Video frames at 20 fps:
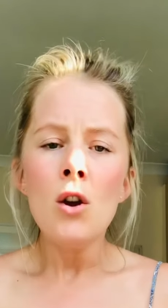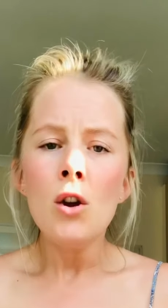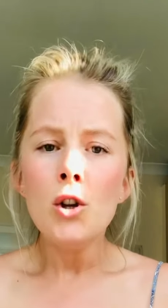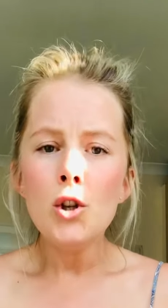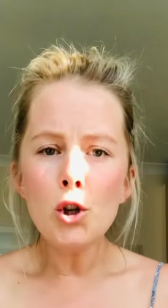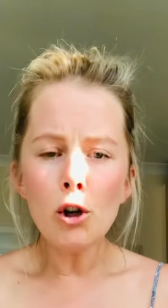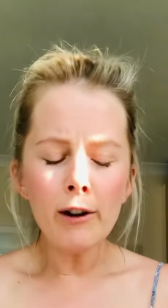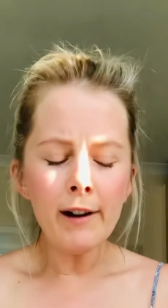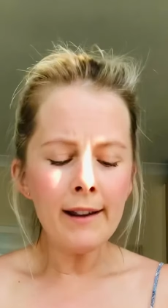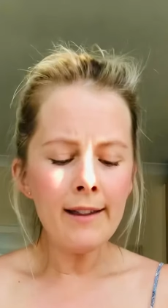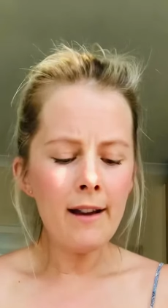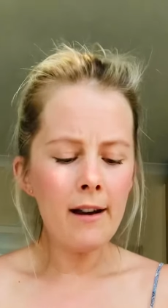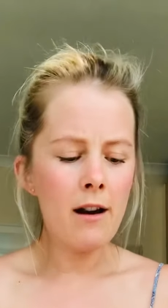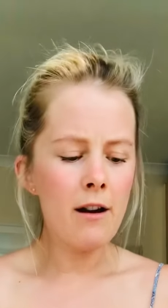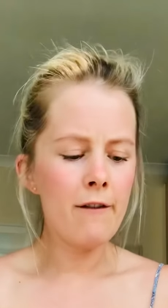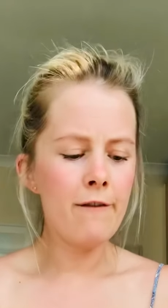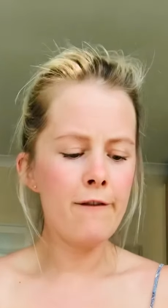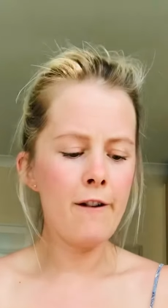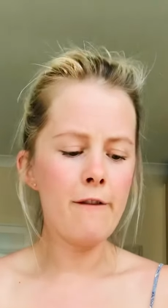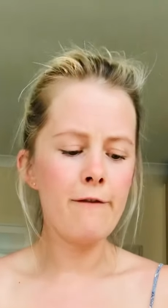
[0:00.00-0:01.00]
During the
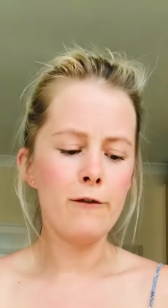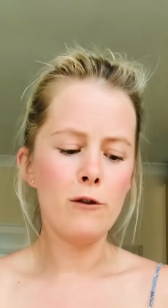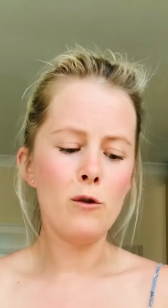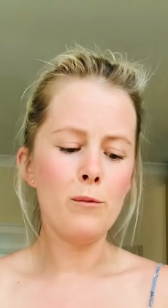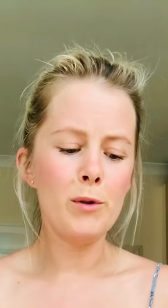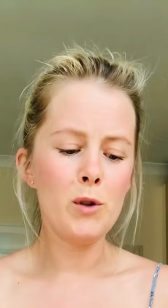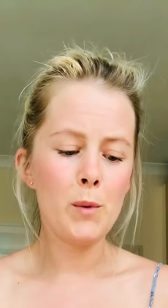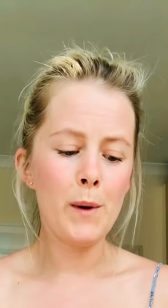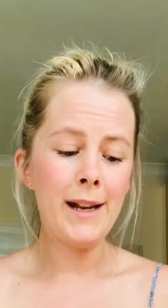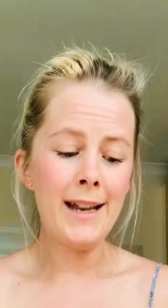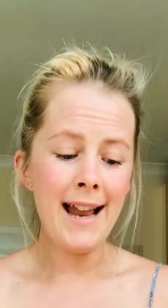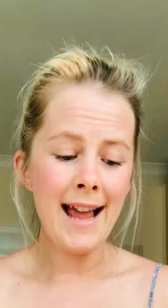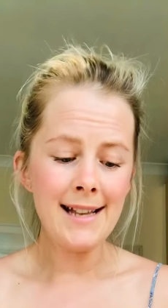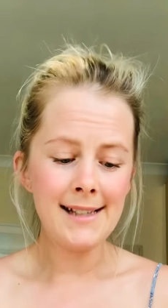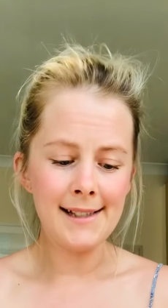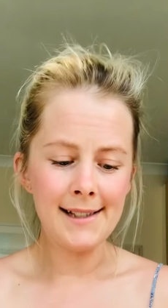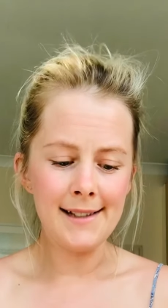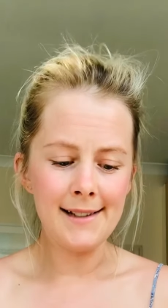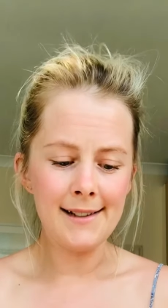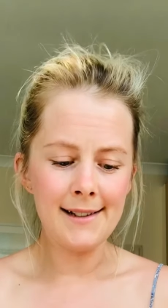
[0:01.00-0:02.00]
kerfuffle between
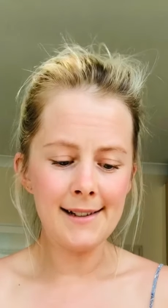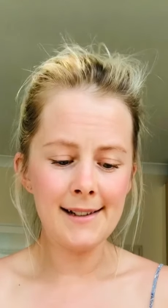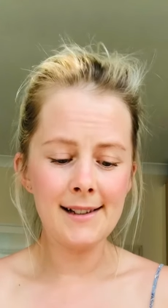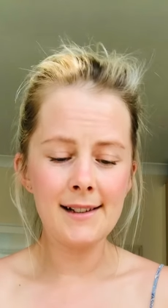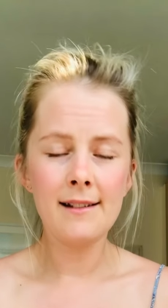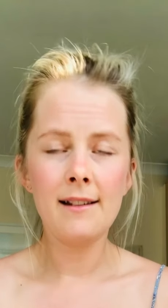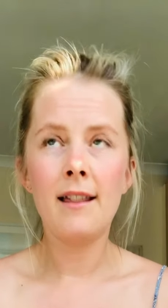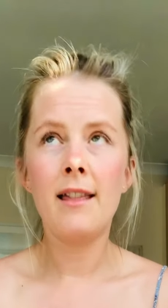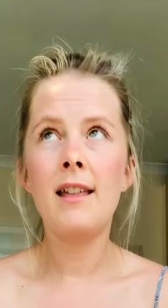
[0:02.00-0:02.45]
lessons,